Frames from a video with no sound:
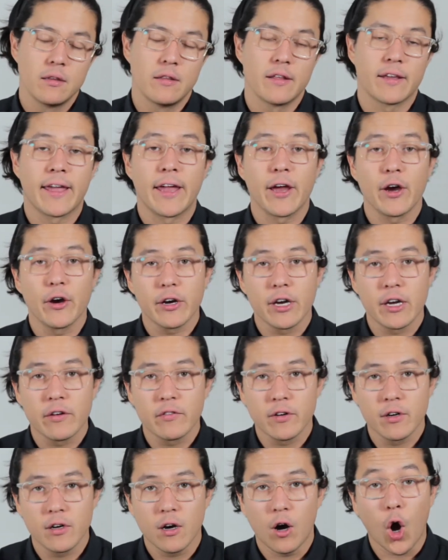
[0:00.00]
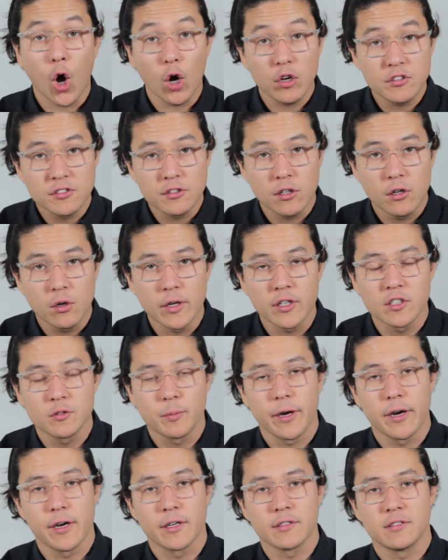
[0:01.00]
The caregiver also
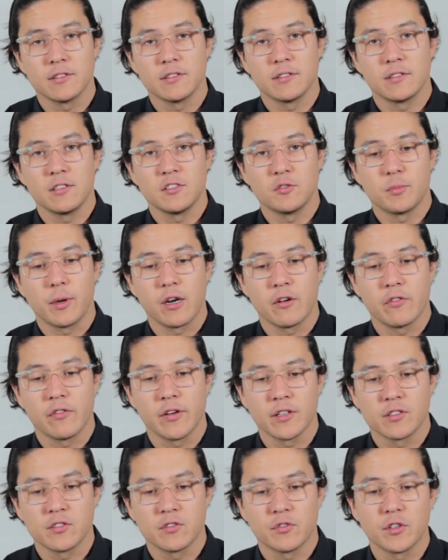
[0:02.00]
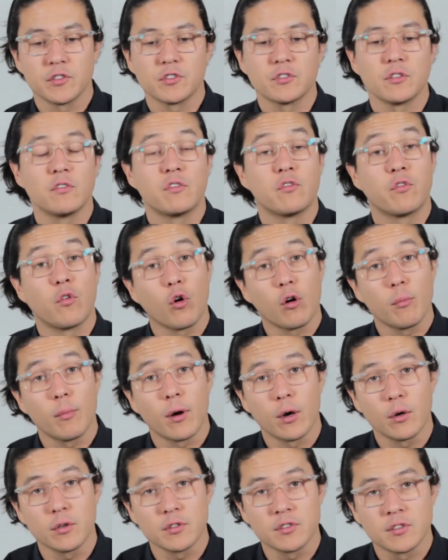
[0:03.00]
experiences these benefits first and
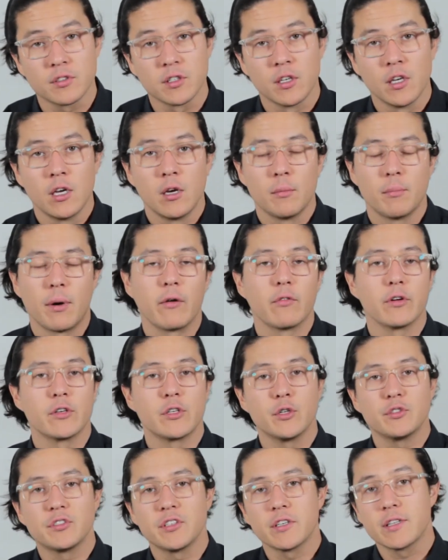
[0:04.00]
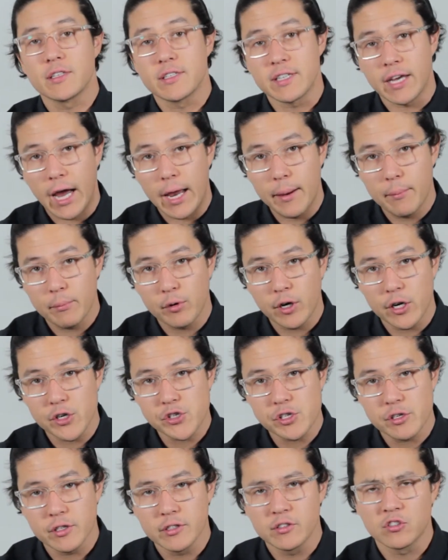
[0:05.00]
foremost by reducing the time
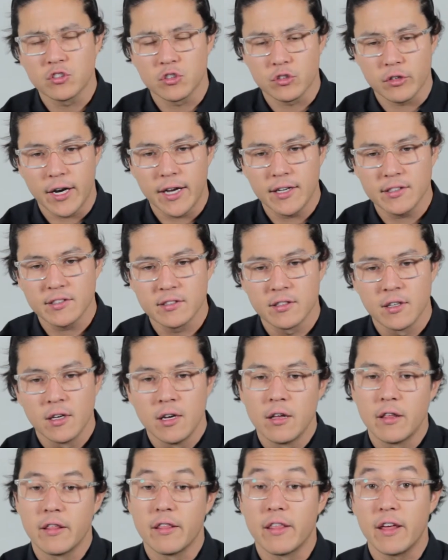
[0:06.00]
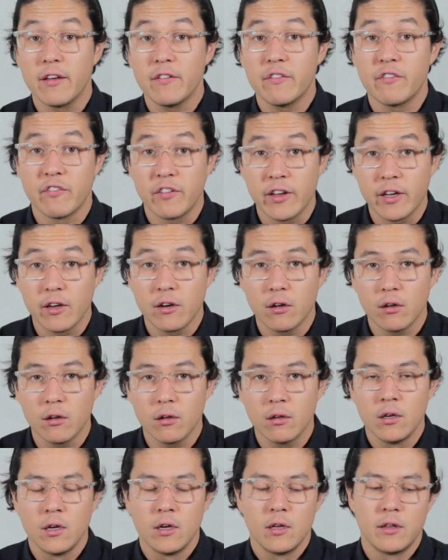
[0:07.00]
pressure and stress they
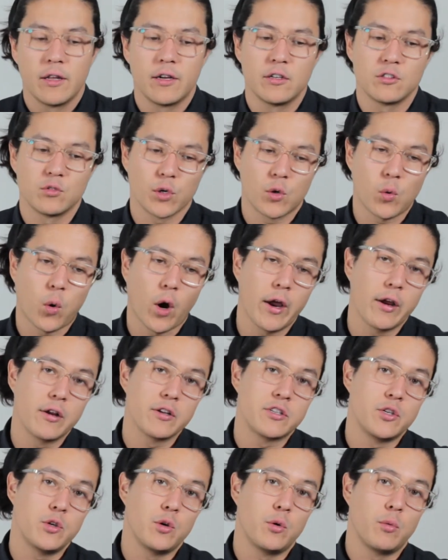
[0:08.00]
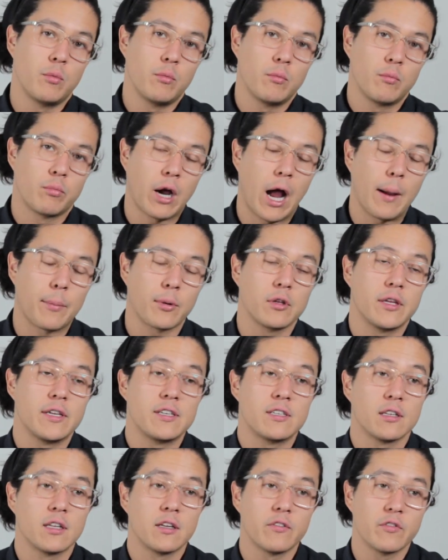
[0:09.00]
feel that is required to properly
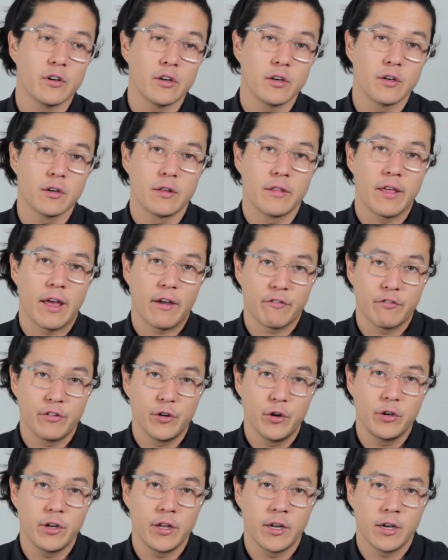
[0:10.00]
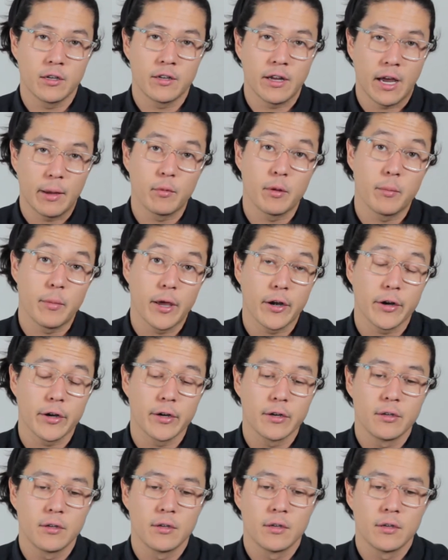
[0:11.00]
deliver that food in a timely manner.